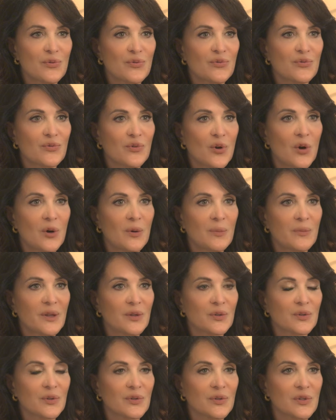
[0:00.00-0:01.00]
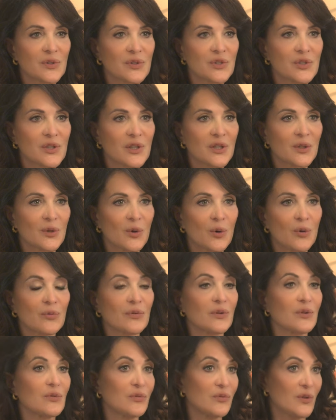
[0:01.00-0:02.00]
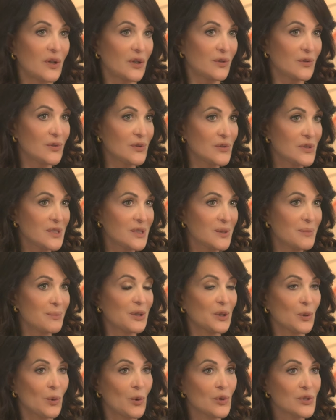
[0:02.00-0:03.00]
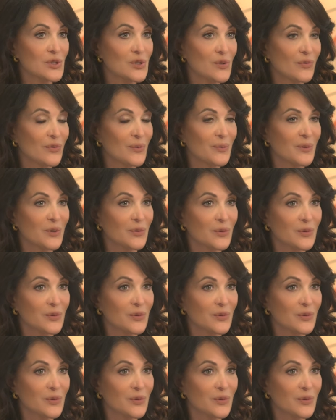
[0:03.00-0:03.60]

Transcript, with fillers: from the tradition of their fathers, but also from the